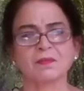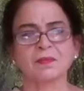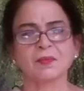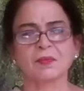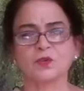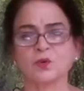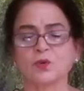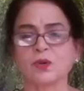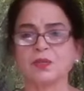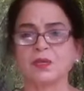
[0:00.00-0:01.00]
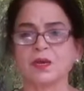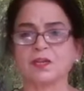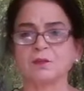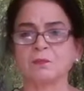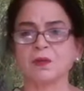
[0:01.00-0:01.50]
The soul, the
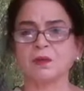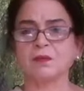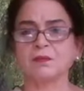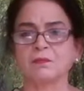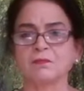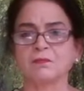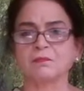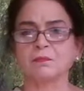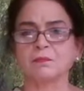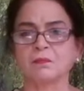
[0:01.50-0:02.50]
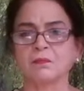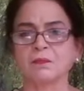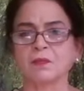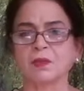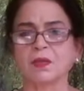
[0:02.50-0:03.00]
atma,
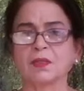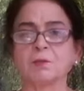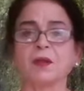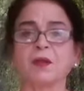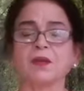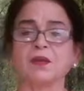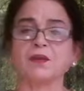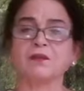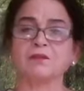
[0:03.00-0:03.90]
and the prana.